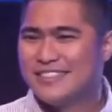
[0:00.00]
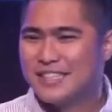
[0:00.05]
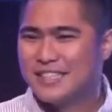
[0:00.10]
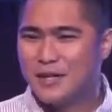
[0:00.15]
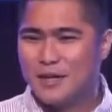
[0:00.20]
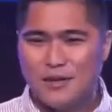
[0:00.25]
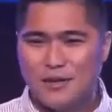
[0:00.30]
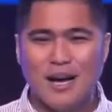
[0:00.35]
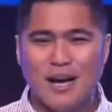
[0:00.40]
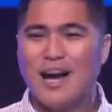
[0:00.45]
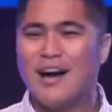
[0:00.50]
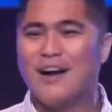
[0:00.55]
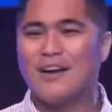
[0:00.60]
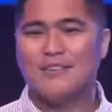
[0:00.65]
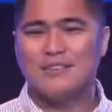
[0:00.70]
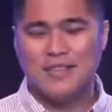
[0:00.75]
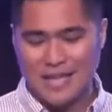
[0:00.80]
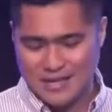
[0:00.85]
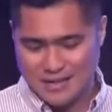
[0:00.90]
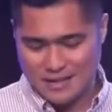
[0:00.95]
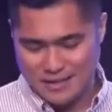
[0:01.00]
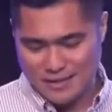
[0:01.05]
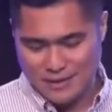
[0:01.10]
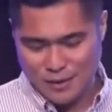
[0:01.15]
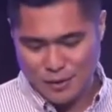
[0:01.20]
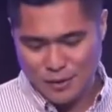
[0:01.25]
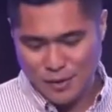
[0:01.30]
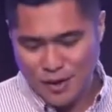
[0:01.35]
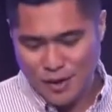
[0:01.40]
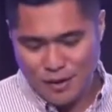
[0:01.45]
go out and
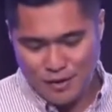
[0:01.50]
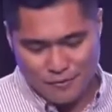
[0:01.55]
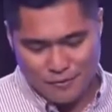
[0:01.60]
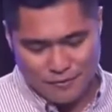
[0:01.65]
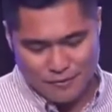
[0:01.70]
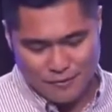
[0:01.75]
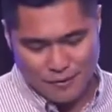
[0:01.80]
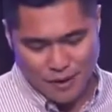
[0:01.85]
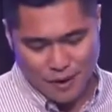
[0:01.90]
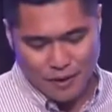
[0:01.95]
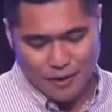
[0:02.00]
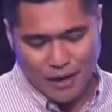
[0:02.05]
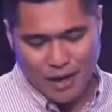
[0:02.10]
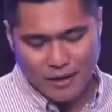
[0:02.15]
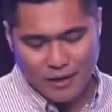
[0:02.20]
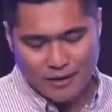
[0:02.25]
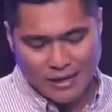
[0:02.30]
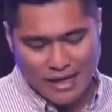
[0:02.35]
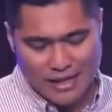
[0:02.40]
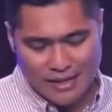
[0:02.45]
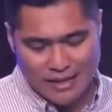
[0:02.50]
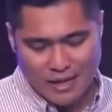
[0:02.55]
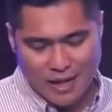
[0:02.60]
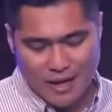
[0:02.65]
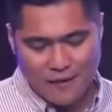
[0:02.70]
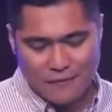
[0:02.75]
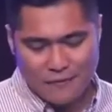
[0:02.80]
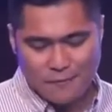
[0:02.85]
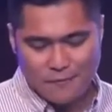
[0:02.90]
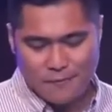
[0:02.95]
serve, go out and
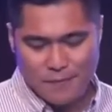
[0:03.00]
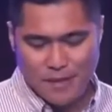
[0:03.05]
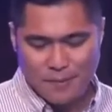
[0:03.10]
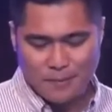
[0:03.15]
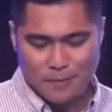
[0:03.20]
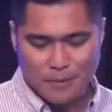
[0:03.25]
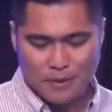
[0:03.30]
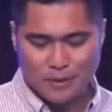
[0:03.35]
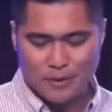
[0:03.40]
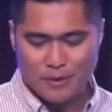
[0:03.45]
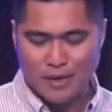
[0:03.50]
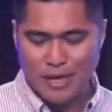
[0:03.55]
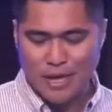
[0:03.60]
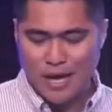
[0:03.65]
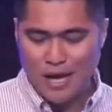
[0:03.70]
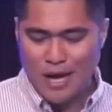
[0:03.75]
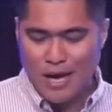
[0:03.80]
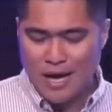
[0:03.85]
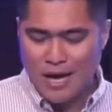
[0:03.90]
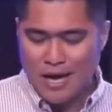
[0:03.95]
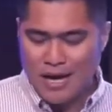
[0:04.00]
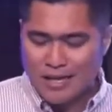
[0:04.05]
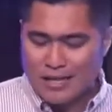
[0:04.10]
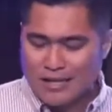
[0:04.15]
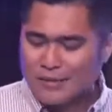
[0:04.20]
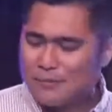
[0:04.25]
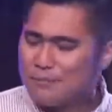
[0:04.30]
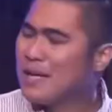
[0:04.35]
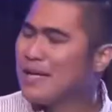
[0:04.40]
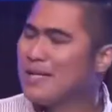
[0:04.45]
love people.
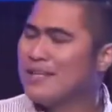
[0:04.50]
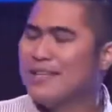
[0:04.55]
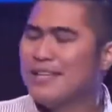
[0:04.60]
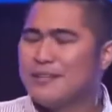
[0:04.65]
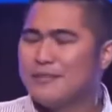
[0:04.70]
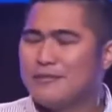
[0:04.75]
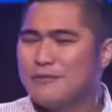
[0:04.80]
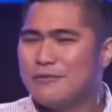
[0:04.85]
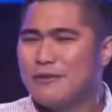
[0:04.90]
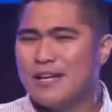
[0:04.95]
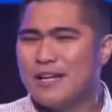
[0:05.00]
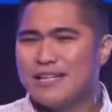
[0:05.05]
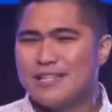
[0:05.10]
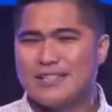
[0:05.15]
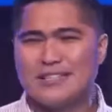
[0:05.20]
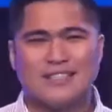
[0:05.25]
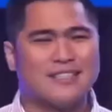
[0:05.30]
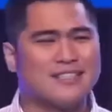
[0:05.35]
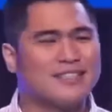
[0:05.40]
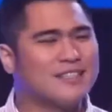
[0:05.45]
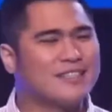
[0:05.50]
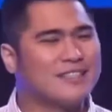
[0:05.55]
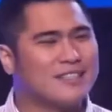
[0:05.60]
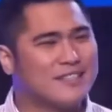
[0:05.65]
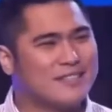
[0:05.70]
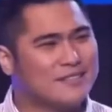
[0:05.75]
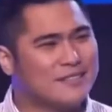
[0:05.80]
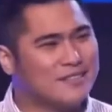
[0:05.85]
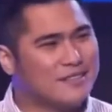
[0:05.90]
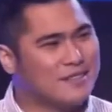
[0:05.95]
My dear friend,
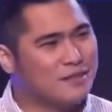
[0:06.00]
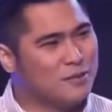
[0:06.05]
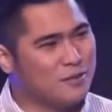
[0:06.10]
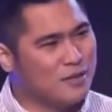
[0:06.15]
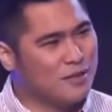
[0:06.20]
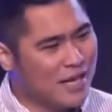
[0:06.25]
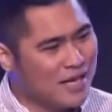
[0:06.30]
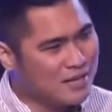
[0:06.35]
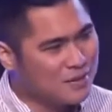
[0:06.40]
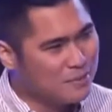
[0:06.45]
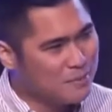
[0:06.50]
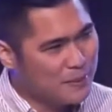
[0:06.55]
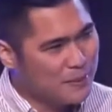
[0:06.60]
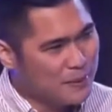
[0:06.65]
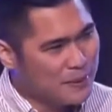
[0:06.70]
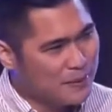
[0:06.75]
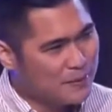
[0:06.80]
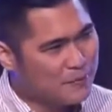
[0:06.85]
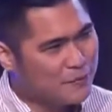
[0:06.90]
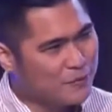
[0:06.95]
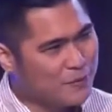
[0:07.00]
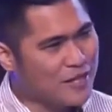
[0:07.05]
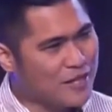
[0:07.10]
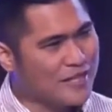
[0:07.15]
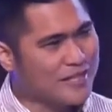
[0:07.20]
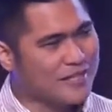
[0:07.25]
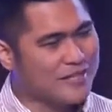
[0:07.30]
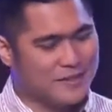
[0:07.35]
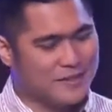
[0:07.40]
do not be afraid.